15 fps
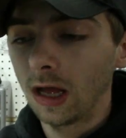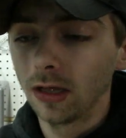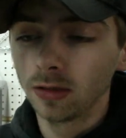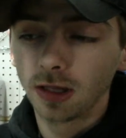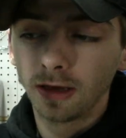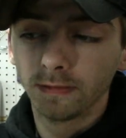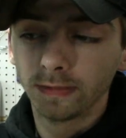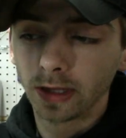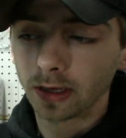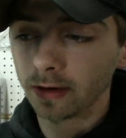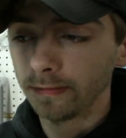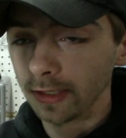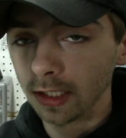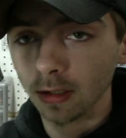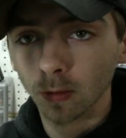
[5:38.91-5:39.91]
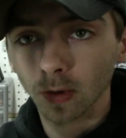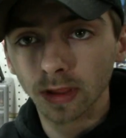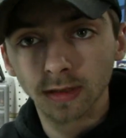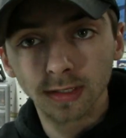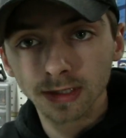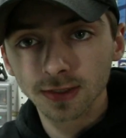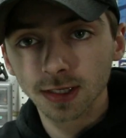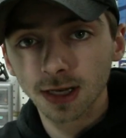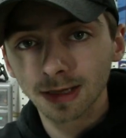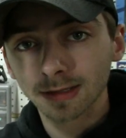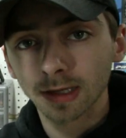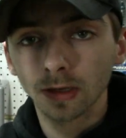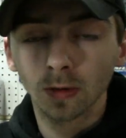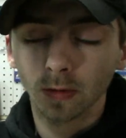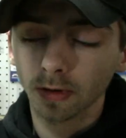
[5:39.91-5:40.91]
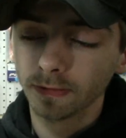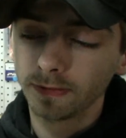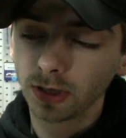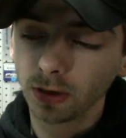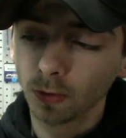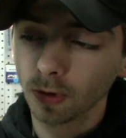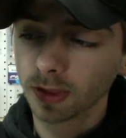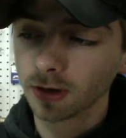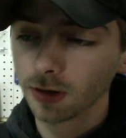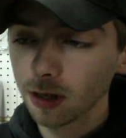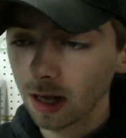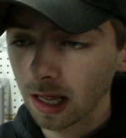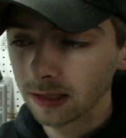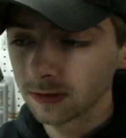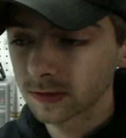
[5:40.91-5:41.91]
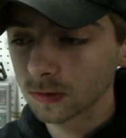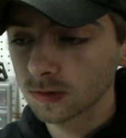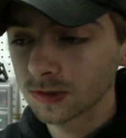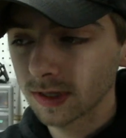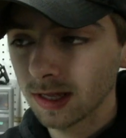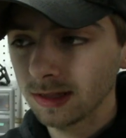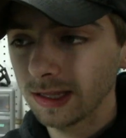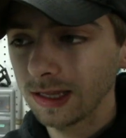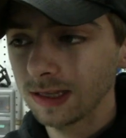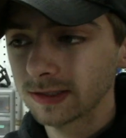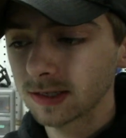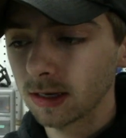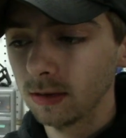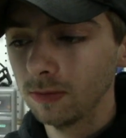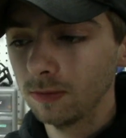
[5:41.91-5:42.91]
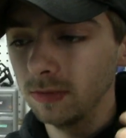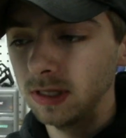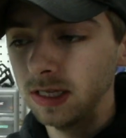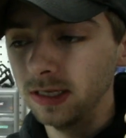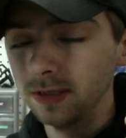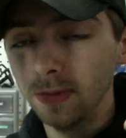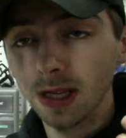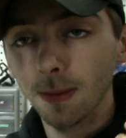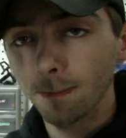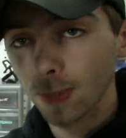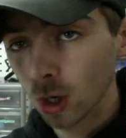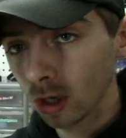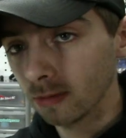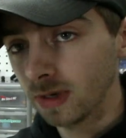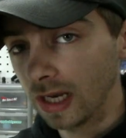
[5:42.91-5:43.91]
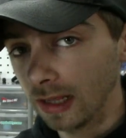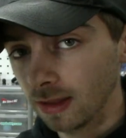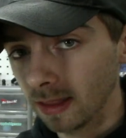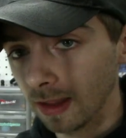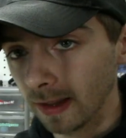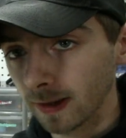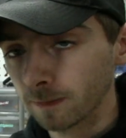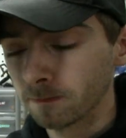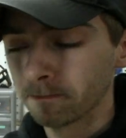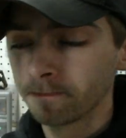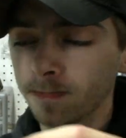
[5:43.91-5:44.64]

I'll have like a video where they're disconnected or a video where they're not. So it's not like it's going to need to be a permanent thing.